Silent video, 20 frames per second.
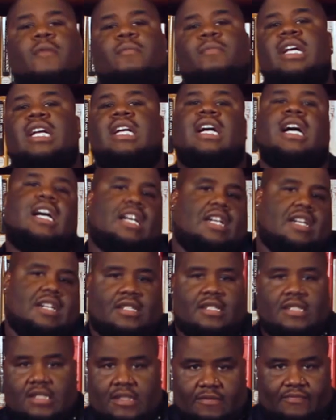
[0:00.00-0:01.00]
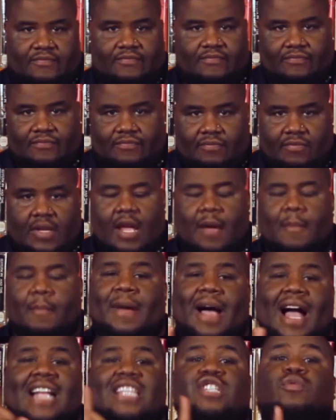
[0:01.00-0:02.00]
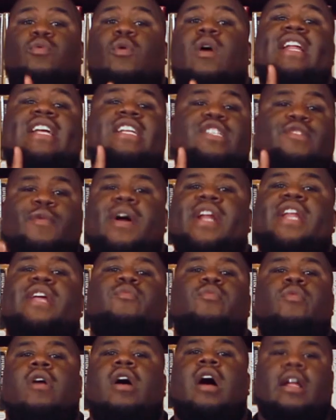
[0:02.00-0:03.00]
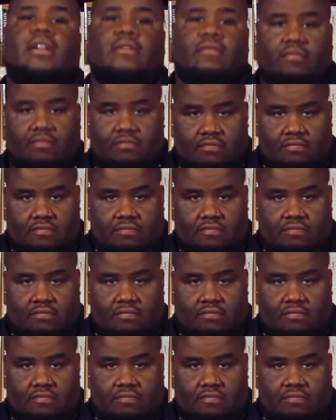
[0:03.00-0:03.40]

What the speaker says: Because by 2021,